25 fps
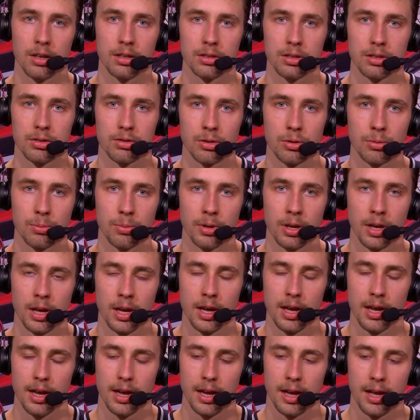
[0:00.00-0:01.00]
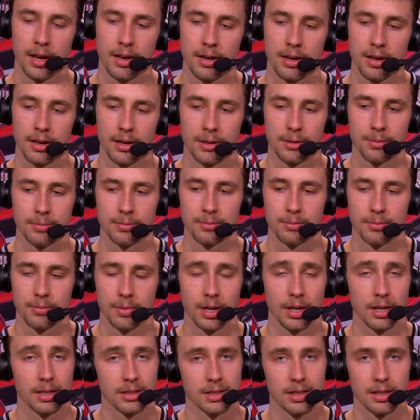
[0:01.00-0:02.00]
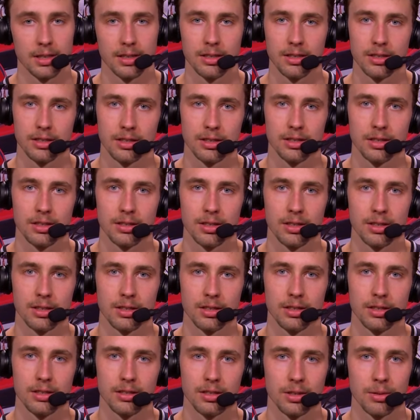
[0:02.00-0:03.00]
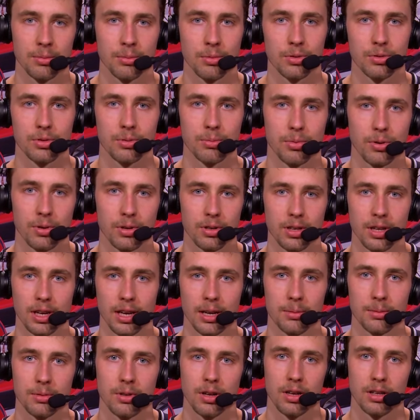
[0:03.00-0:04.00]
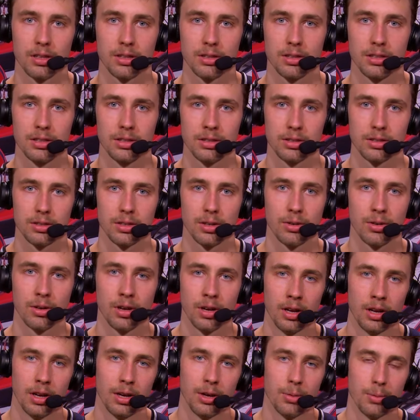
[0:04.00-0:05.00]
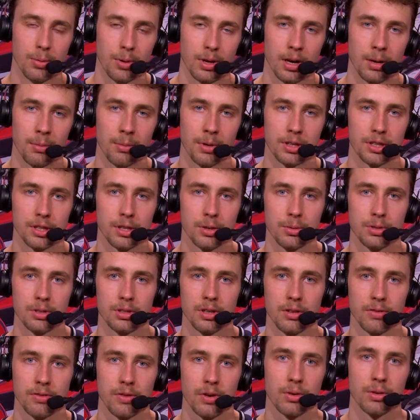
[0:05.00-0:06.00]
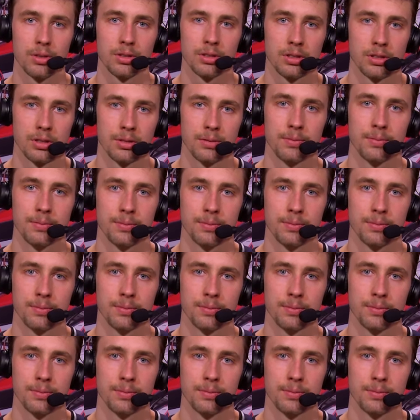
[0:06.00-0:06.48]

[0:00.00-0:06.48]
as a group. And like I said, these are the most important games now of the season. So we got to make sure we stay focused.